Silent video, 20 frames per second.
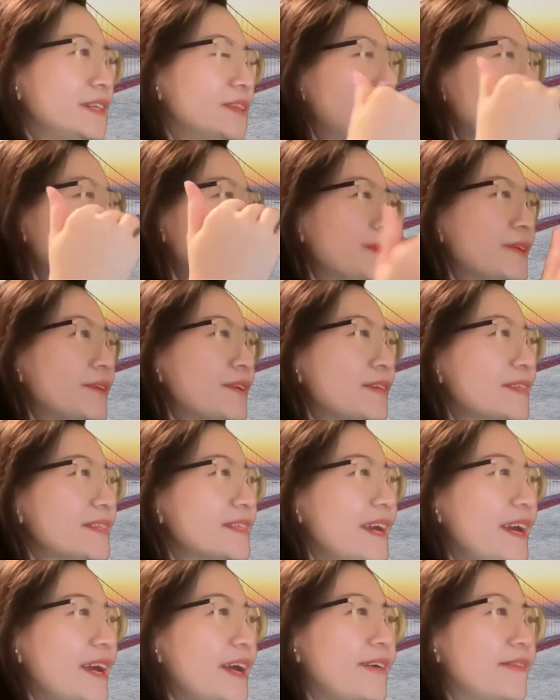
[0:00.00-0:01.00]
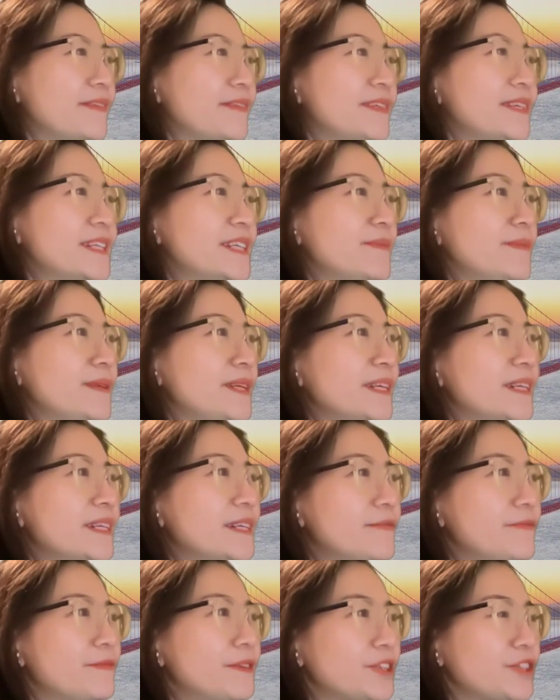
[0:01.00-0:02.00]
not because they have
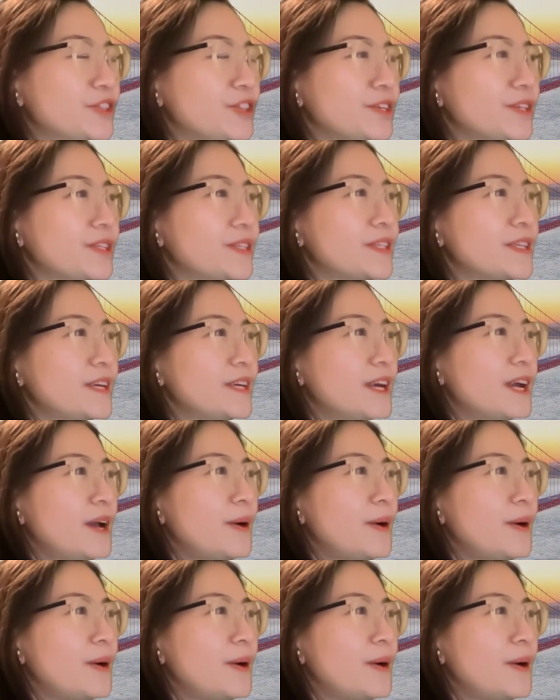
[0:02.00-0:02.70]
similar features,